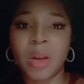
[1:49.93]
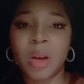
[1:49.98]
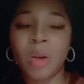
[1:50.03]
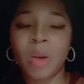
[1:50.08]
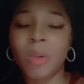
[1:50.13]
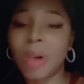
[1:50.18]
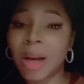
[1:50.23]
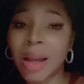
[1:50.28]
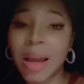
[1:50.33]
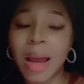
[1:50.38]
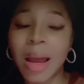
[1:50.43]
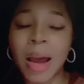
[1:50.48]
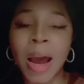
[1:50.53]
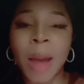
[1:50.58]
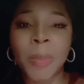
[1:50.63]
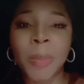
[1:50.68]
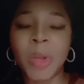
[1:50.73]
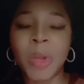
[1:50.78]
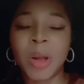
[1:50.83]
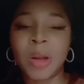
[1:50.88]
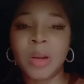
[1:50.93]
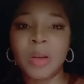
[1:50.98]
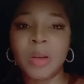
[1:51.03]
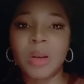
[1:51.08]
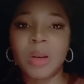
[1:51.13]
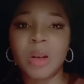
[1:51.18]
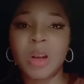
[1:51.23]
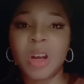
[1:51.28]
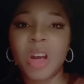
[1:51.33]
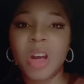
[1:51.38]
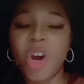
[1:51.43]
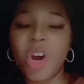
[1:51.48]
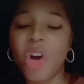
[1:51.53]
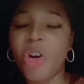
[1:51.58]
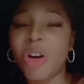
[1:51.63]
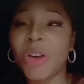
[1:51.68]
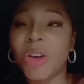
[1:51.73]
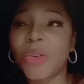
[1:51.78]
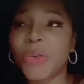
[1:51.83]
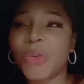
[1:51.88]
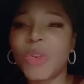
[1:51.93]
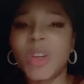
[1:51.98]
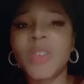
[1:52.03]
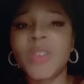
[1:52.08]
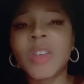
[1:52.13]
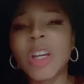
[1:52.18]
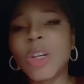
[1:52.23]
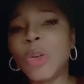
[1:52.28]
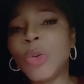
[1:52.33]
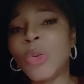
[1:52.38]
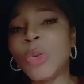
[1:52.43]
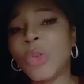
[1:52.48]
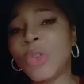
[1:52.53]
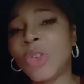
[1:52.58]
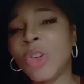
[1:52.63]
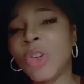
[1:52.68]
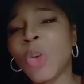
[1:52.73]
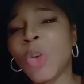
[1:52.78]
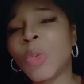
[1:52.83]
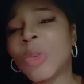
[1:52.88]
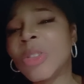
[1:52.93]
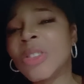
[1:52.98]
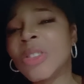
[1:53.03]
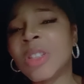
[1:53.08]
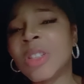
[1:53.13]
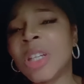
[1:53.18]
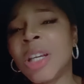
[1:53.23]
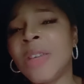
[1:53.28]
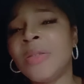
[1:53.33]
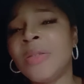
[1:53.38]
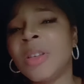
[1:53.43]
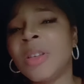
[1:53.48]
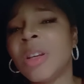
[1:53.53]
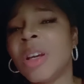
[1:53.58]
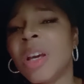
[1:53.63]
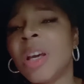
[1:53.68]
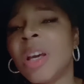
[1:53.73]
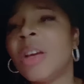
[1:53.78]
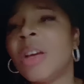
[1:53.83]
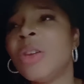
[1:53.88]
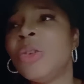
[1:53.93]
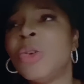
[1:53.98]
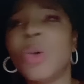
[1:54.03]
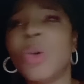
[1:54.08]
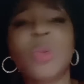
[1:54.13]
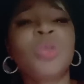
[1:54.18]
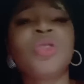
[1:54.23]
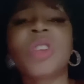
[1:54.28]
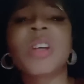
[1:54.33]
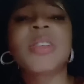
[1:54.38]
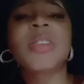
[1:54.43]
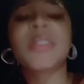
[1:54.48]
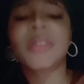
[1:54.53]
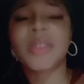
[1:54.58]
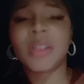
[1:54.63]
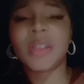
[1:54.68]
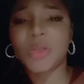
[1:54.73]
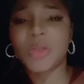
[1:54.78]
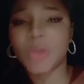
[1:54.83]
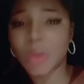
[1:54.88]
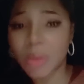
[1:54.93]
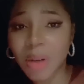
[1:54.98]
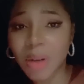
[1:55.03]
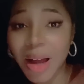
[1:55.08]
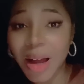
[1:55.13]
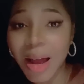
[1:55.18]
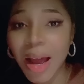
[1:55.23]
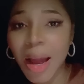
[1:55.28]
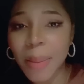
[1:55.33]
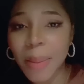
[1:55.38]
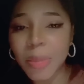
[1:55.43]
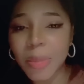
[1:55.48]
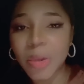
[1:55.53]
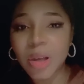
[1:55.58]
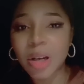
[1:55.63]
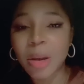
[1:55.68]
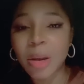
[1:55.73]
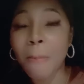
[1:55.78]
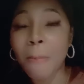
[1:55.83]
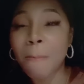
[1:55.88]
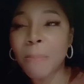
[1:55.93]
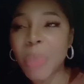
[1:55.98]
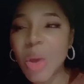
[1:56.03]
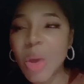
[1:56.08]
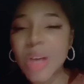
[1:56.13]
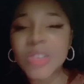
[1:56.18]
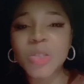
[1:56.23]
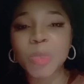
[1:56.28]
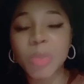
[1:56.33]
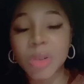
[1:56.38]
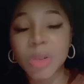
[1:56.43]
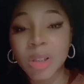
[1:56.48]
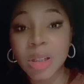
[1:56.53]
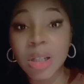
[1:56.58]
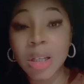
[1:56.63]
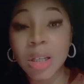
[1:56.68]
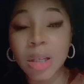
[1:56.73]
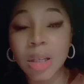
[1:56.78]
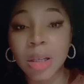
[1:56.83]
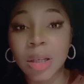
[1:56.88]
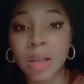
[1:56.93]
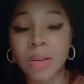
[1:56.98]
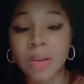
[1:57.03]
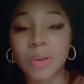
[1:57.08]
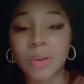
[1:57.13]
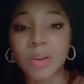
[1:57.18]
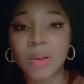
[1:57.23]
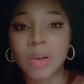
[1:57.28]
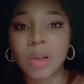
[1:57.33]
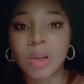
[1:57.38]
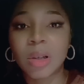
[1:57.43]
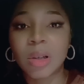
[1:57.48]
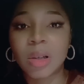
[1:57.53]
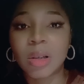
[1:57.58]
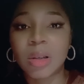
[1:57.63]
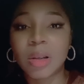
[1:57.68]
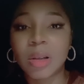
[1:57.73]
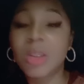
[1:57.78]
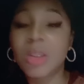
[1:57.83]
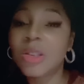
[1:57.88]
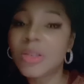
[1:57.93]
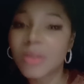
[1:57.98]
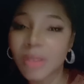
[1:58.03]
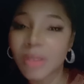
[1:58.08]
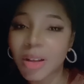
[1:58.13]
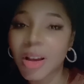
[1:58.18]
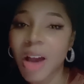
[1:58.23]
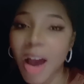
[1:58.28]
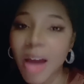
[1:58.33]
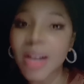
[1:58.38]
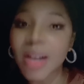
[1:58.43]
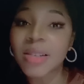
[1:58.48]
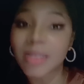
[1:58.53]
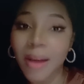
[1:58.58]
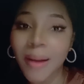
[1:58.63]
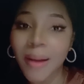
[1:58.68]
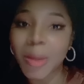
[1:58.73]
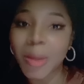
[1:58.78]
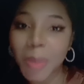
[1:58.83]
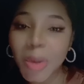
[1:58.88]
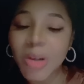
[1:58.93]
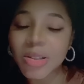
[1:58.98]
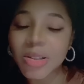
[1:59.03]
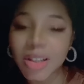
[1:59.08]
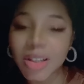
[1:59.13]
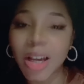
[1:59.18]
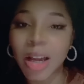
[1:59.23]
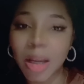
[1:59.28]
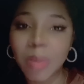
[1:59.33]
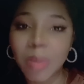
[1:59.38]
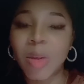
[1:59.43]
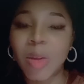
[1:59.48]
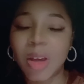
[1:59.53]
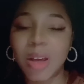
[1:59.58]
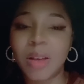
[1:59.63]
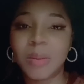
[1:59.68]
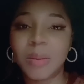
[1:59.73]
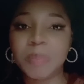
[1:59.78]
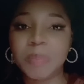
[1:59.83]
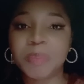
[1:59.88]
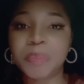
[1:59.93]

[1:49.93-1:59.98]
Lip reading: when it happened, or it feels like you still received no justice for what happened, best believe God is all about timing.